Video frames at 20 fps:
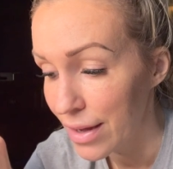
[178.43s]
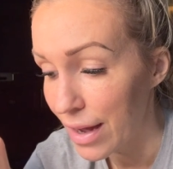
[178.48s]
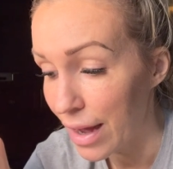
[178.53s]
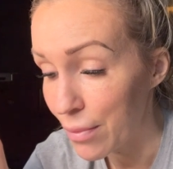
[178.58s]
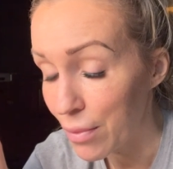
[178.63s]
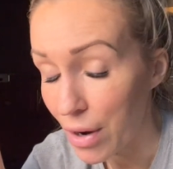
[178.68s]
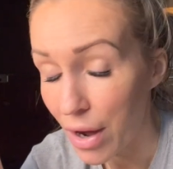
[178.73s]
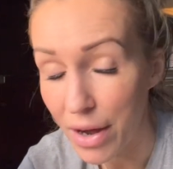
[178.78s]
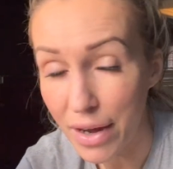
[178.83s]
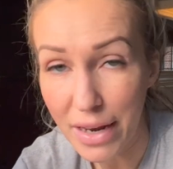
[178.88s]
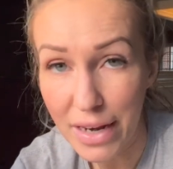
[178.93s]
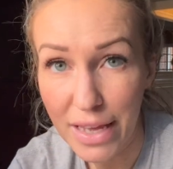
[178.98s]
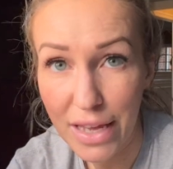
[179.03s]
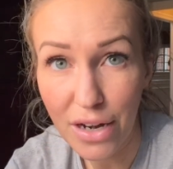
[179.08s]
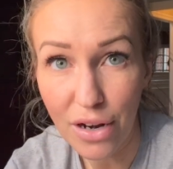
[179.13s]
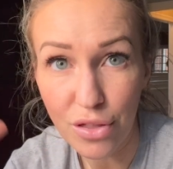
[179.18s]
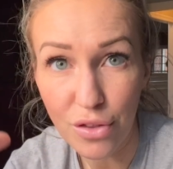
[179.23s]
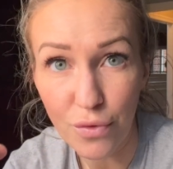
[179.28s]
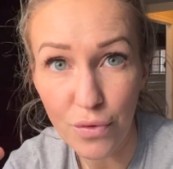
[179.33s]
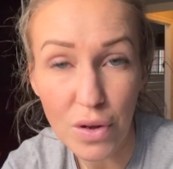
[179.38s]
I'm not going to get
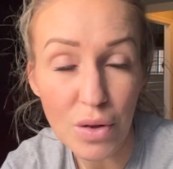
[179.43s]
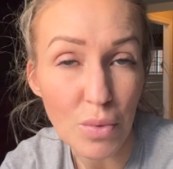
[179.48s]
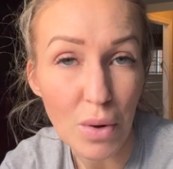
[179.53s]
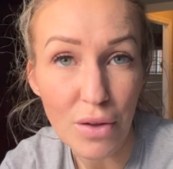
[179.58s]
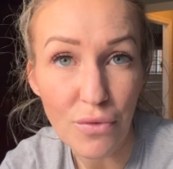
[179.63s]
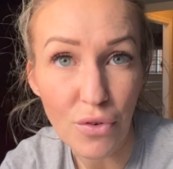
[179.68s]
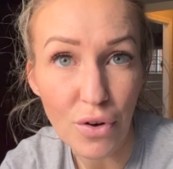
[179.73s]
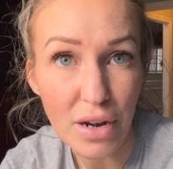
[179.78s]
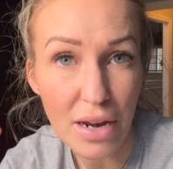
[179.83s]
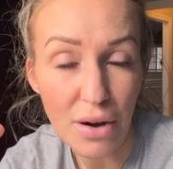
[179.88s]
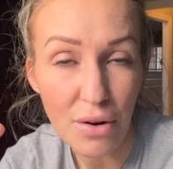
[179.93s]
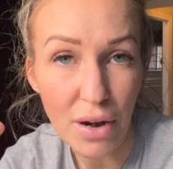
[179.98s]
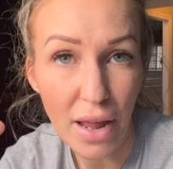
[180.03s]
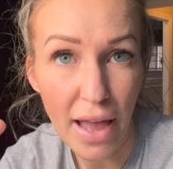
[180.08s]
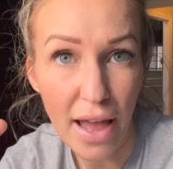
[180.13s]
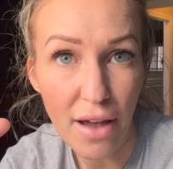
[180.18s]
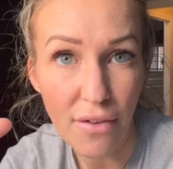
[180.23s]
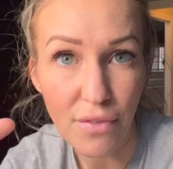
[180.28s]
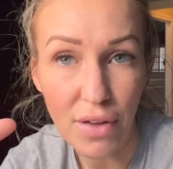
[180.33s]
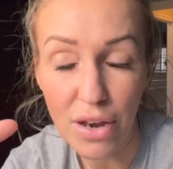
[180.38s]
on the freeway for an hour and a
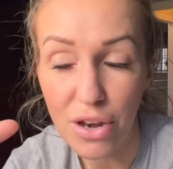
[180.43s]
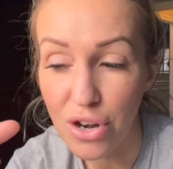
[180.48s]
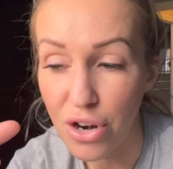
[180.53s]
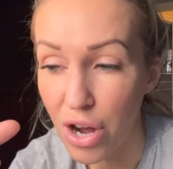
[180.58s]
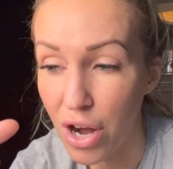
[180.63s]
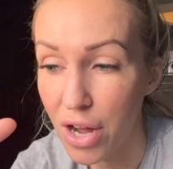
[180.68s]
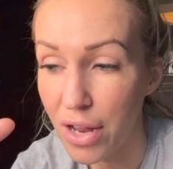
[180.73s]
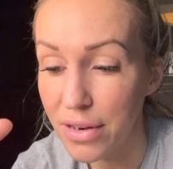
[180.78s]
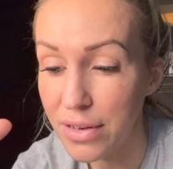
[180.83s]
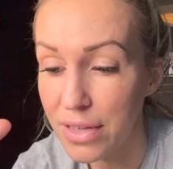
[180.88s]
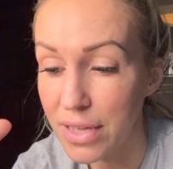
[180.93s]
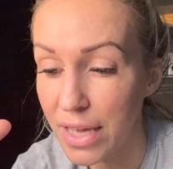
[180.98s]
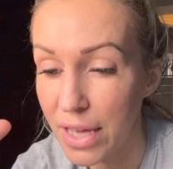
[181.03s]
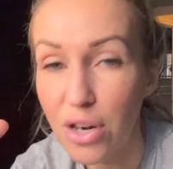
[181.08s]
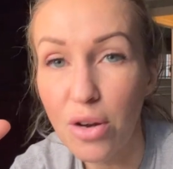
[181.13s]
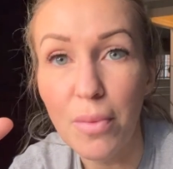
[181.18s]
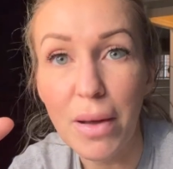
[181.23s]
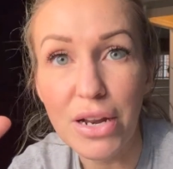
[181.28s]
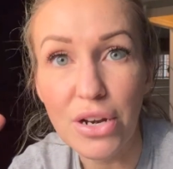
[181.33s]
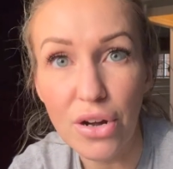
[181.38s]
half and not
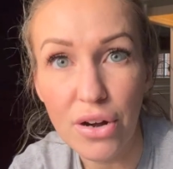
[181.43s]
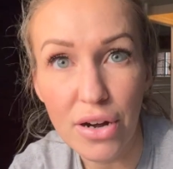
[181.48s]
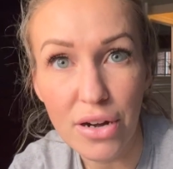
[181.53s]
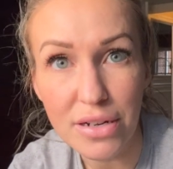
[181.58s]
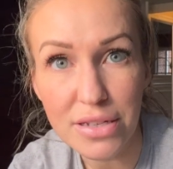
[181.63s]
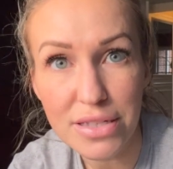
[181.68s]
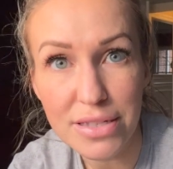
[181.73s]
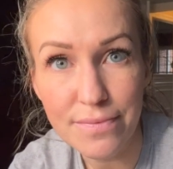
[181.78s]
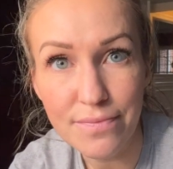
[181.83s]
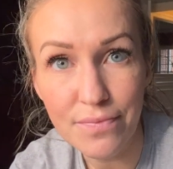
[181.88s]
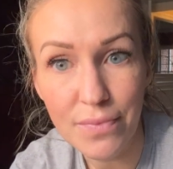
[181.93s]
kennel my dogs.